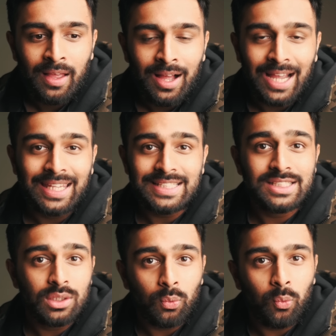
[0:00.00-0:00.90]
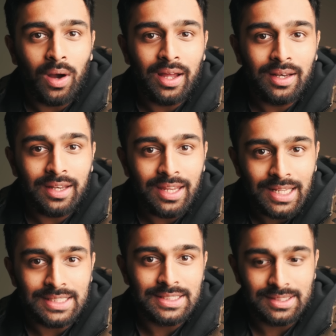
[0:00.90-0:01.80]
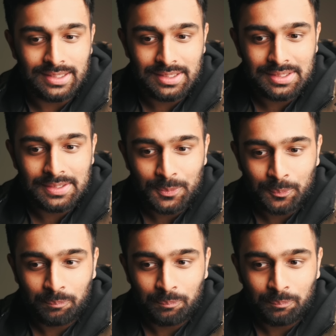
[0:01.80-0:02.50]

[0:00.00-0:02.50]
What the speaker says: I guess the one instance